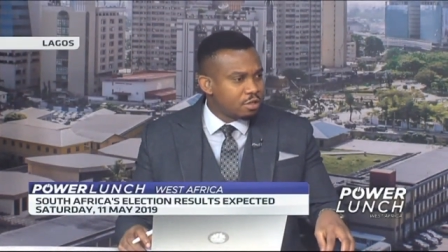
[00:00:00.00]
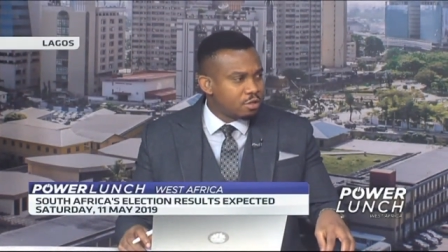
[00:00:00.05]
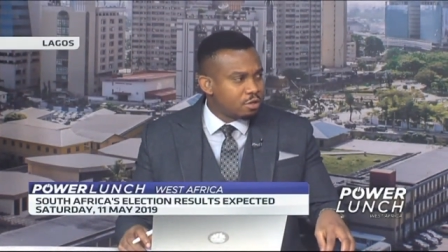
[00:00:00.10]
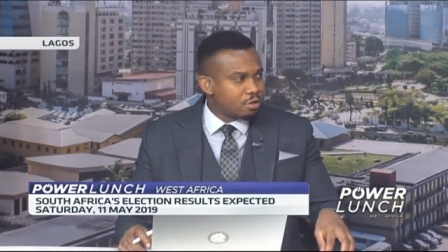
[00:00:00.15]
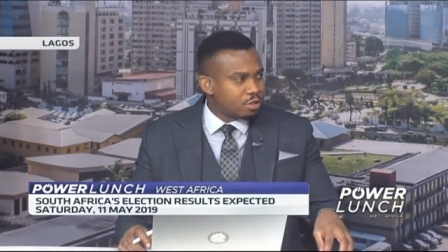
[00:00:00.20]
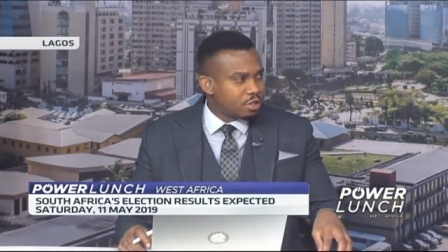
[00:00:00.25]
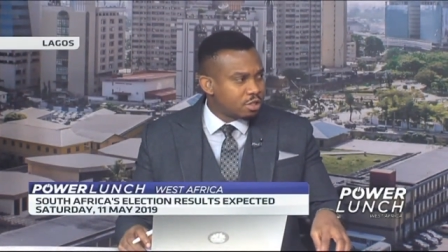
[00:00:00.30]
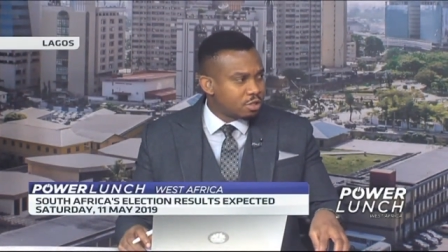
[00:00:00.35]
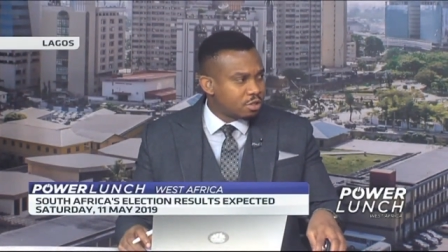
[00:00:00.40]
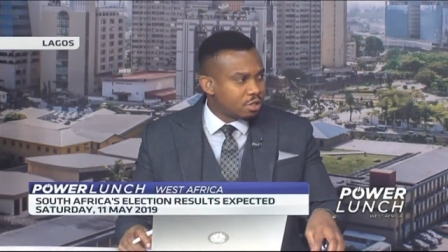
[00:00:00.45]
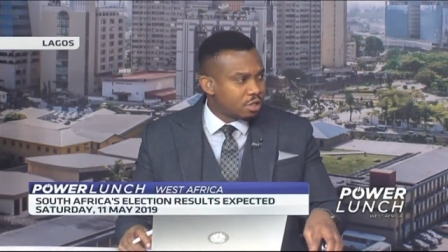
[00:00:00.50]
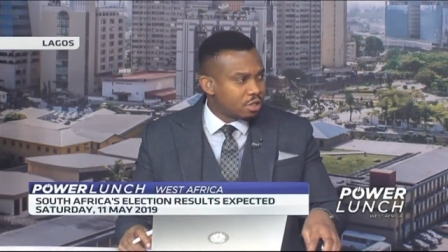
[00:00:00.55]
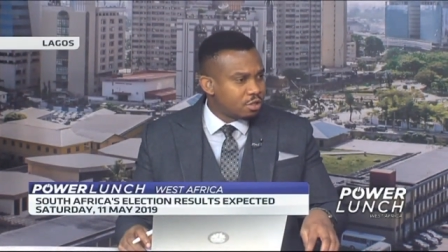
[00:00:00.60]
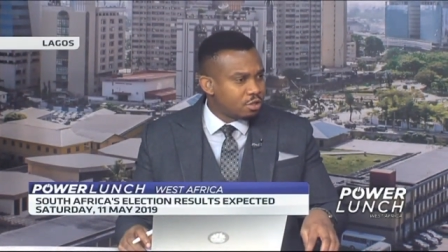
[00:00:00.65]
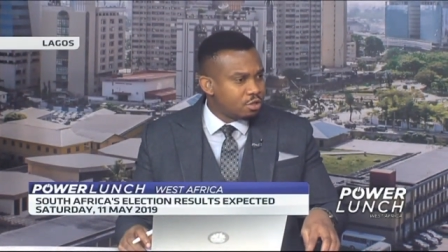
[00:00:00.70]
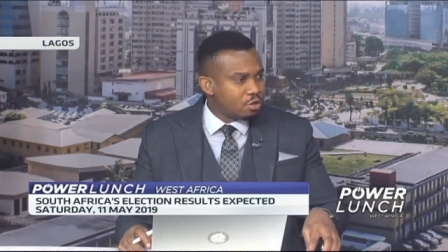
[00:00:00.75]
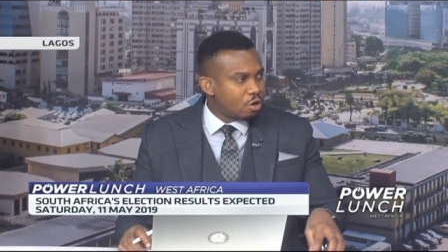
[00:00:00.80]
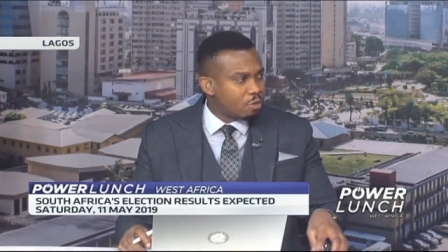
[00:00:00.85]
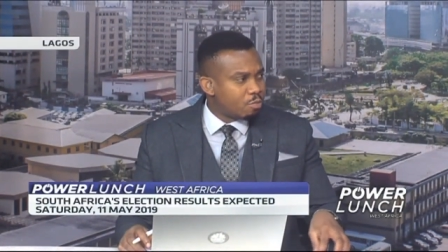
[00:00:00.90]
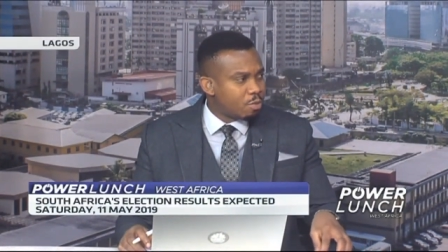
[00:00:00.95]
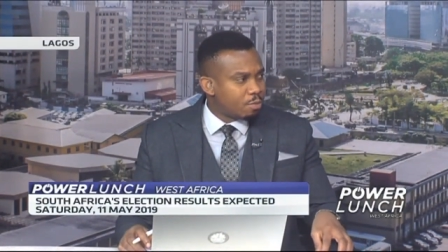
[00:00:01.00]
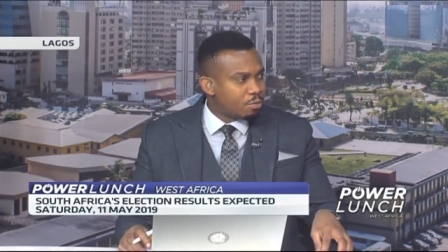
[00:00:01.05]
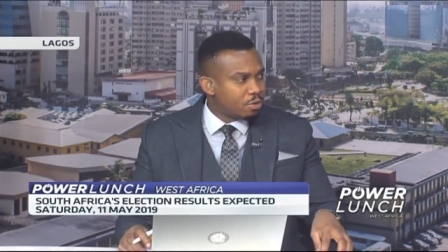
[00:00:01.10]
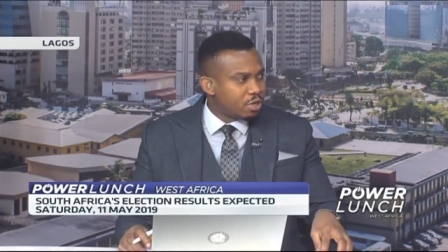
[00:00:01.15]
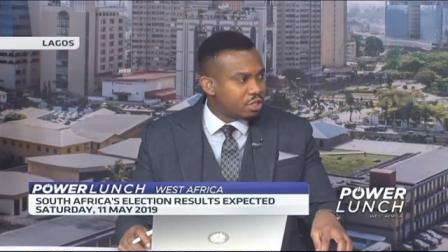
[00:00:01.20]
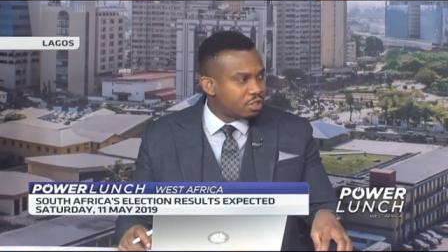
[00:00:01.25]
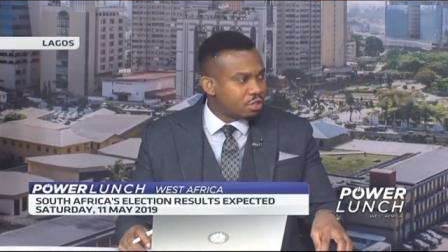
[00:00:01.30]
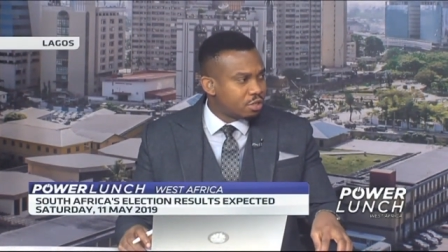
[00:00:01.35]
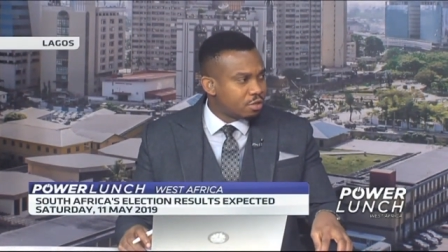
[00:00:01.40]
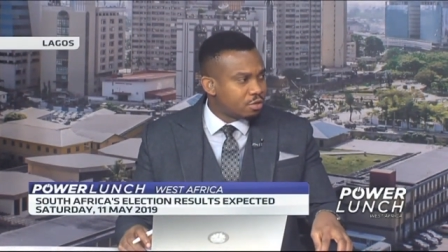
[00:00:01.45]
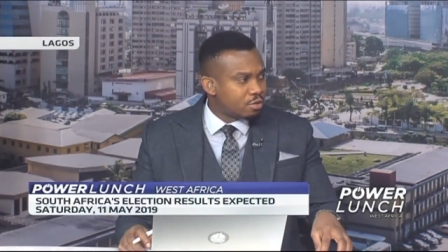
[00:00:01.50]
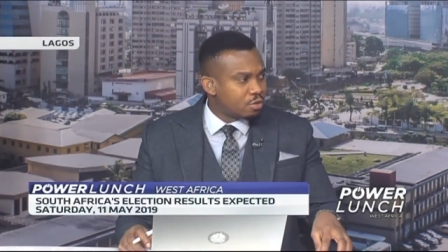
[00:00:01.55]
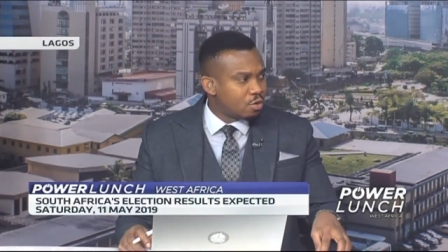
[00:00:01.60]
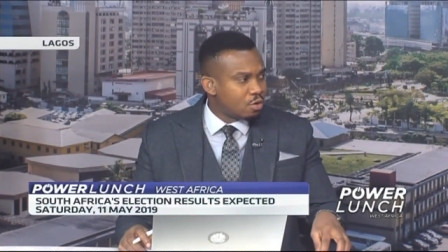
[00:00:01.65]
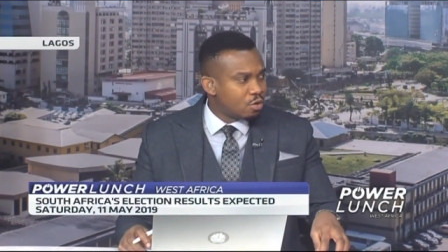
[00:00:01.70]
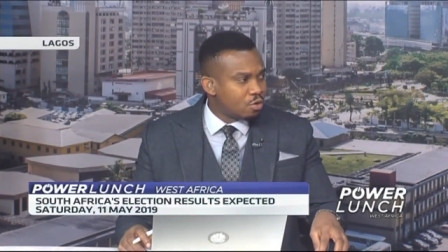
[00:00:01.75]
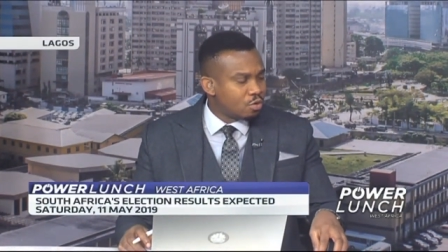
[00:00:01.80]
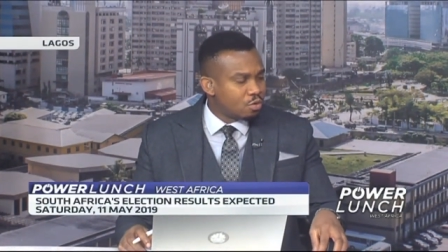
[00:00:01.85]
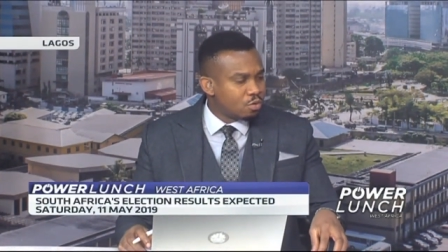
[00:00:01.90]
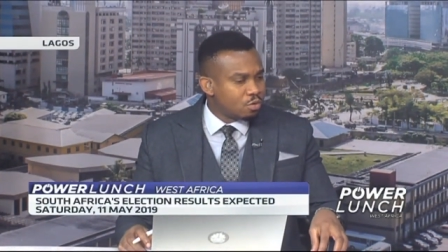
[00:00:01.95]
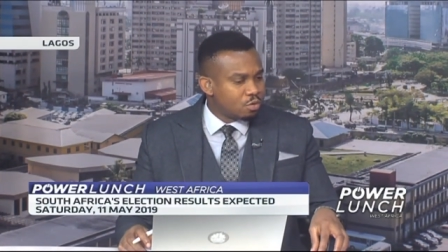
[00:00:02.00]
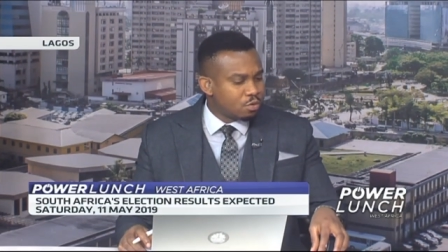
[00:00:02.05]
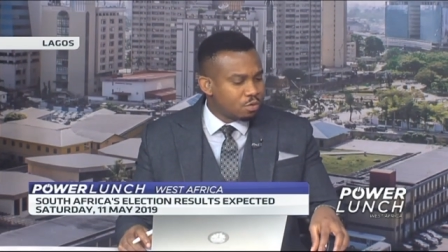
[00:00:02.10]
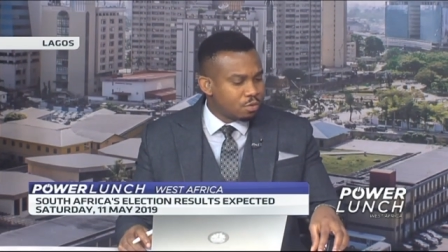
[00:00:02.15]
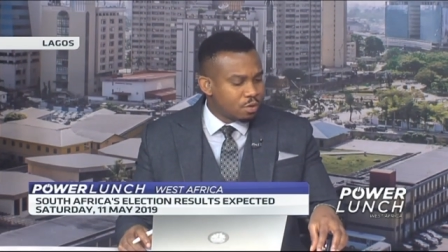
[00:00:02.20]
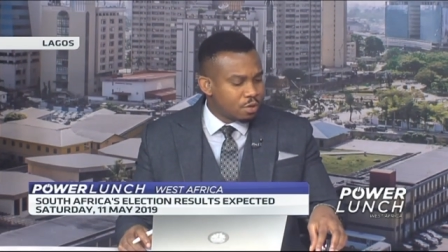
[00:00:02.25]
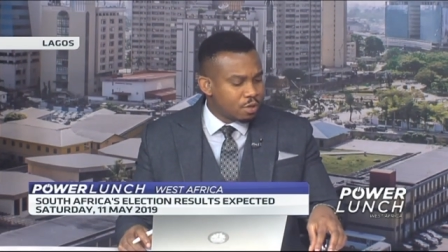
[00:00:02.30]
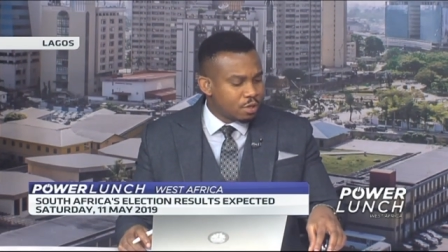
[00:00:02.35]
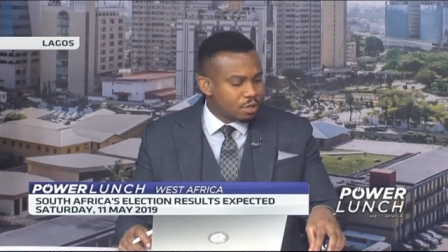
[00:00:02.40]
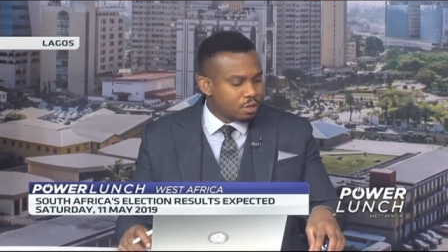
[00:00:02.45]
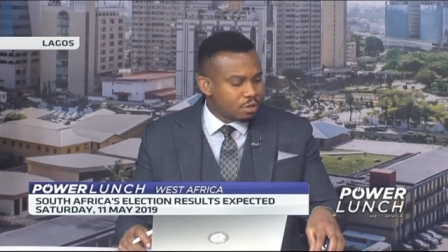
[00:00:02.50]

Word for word: you know, this young population who,